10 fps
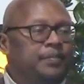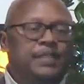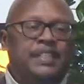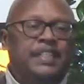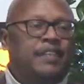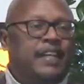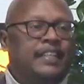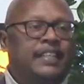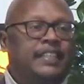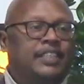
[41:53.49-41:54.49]
We never had
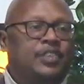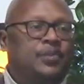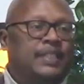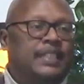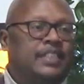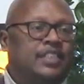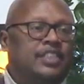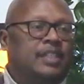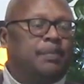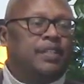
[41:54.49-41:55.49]
any issues with kids
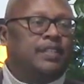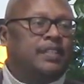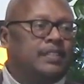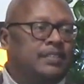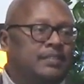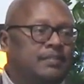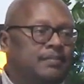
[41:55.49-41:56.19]
jumping on us.